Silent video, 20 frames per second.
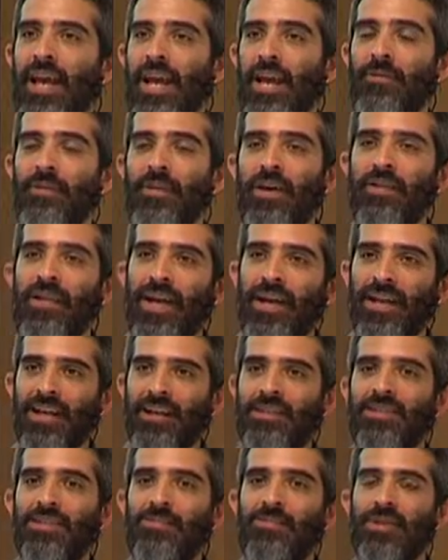And then that
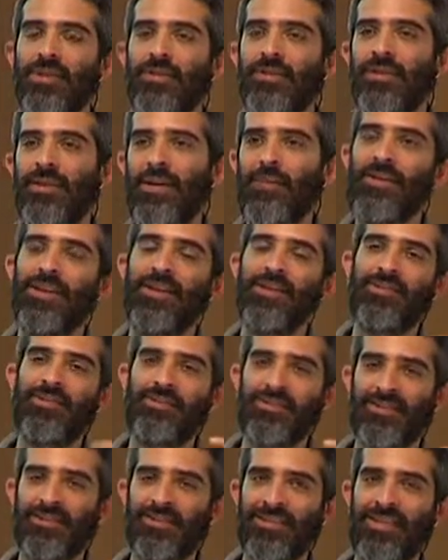gets them in, I mean,
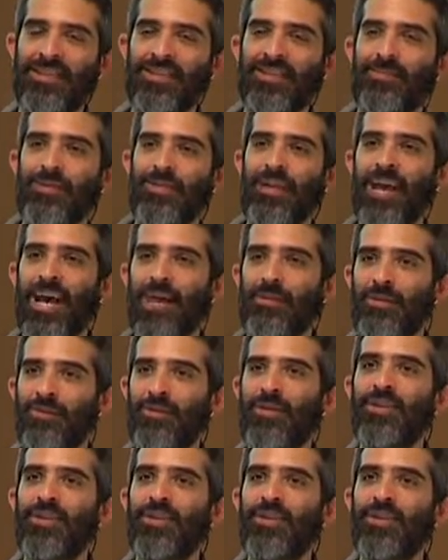it doesn't get them in the habit,